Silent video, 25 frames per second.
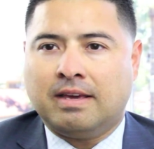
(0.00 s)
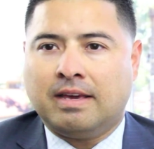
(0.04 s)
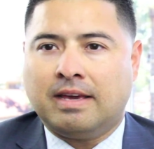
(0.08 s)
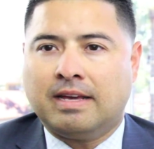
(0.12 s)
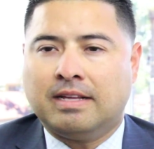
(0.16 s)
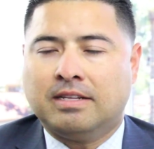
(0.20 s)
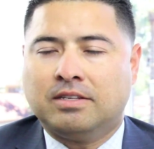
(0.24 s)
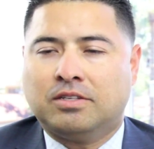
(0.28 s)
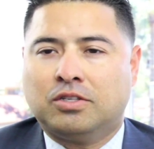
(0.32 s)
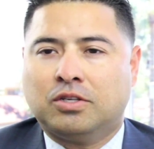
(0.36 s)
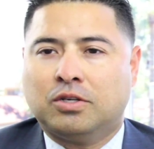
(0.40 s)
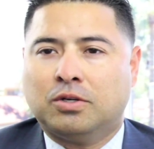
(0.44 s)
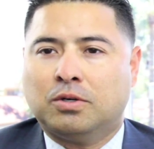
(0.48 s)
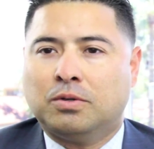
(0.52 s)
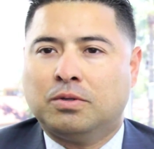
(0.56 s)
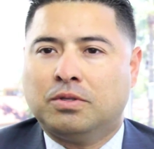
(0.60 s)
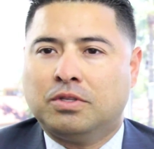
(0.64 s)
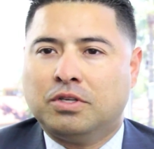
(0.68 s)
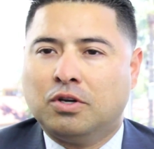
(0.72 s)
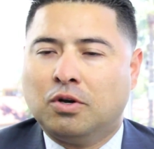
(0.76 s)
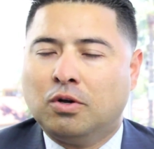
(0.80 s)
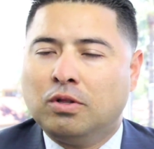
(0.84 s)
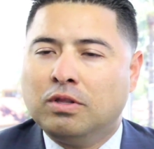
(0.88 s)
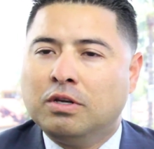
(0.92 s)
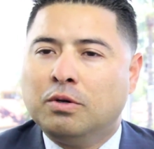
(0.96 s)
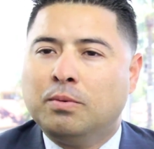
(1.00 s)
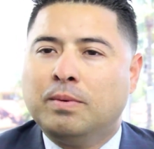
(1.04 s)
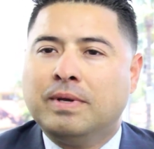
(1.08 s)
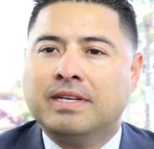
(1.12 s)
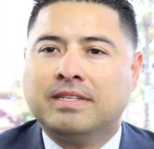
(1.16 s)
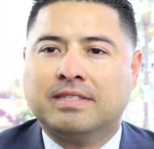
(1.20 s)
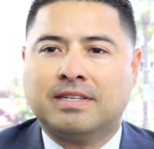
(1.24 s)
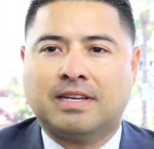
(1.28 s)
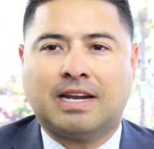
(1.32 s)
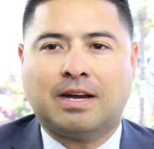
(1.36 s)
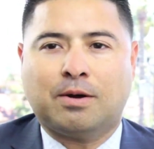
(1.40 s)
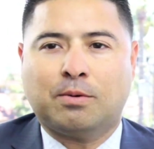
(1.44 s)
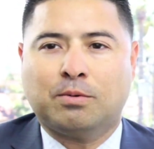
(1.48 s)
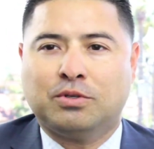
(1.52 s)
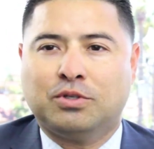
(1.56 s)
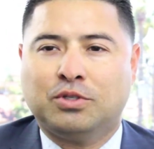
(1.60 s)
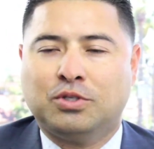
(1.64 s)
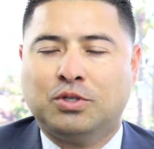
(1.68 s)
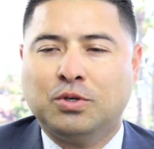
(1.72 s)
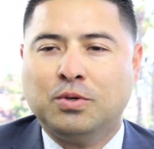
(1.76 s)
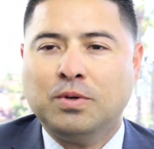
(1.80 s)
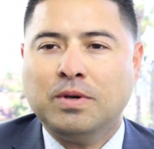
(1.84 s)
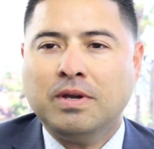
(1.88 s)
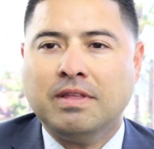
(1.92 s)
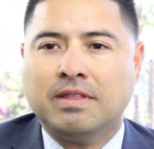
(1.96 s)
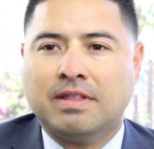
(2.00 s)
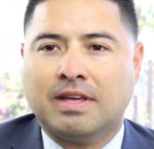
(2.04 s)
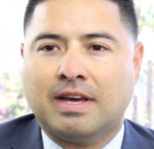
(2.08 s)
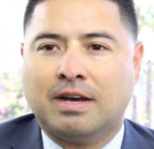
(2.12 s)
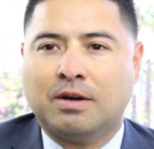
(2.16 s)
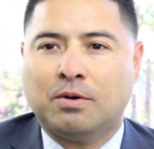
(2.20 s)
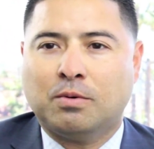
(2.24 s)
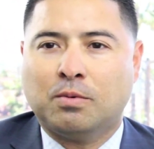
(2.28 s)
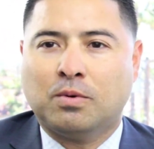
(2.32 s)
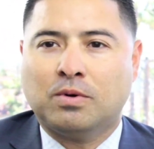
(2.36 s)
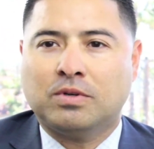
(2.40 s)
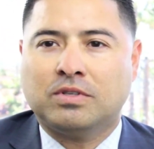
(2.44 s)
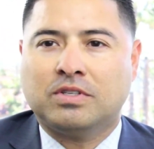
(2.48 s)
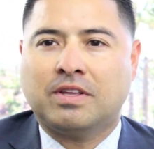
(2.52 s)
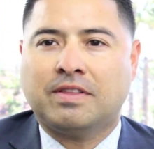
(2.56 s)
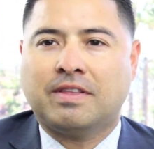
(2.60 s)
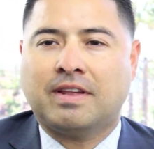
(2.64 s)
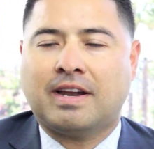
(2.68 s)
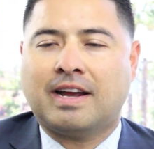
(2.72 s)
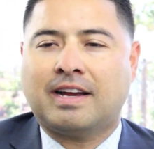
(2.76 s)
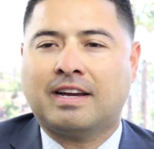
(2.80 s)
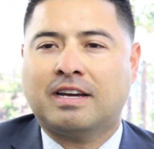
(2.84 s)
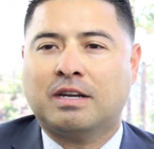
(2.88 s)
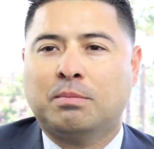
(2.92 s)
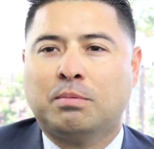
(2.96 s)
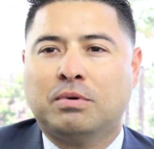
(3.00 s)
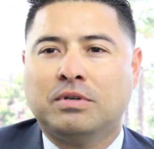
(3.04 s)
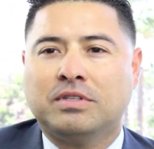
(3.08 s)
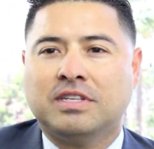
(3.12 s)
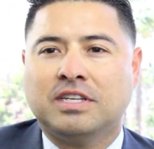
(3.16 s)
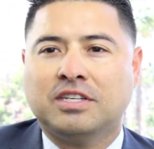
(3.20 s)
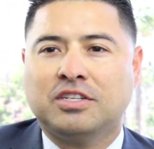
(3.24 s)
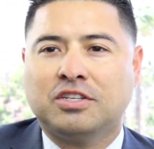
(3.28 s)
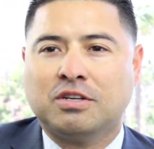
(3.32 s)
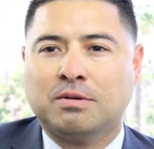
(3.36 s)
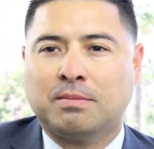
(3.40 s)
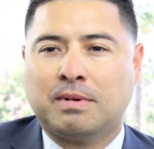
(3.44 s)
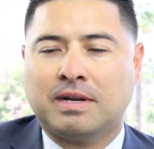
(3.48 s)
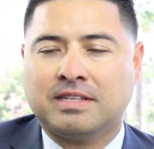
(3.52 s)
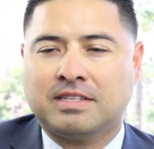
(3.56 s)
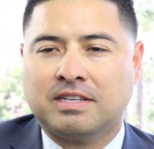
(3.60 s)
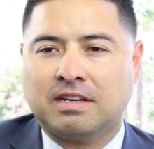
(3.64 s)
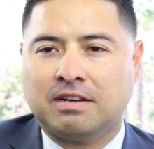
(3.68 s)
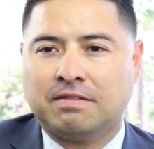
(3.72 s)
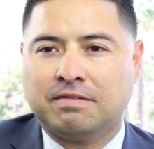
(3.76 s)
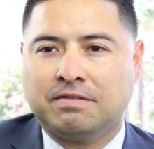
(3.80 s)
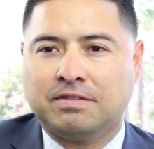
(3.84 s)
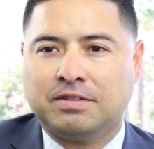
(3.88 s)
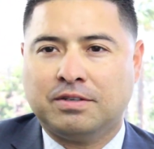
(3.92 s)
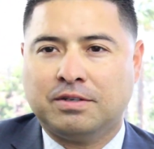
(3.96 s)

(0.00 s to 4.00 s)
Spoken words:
And so the only reason I was doing that was so that I could position myself